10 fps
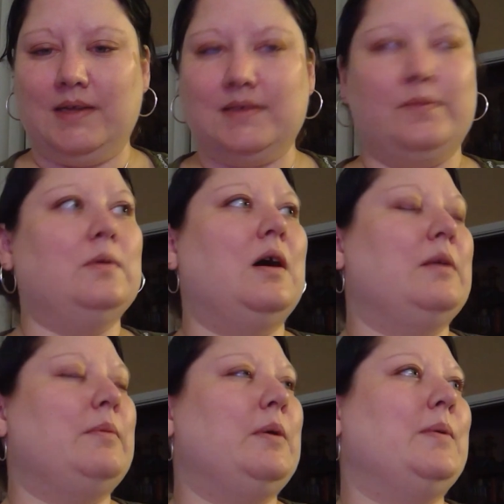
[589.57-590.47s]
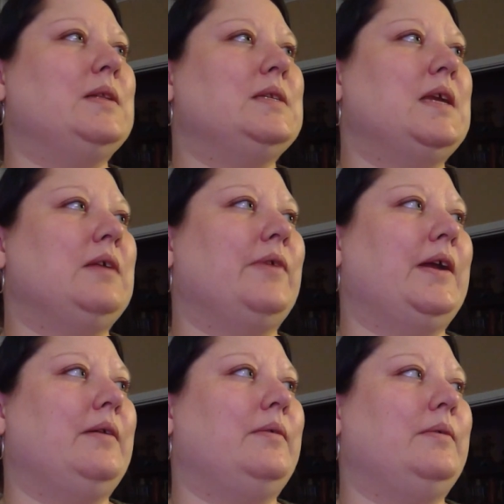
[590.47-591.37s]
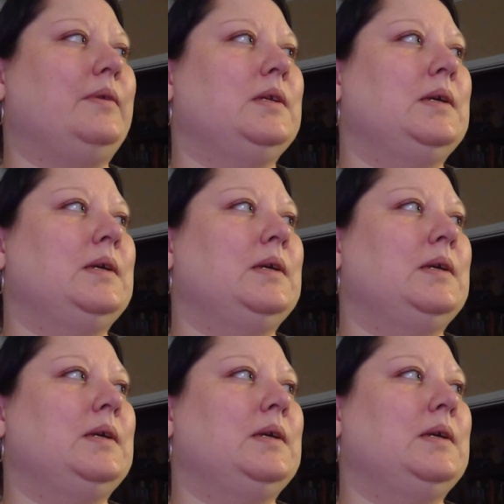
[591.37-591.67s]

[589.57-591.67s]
a few anime ones hanging around,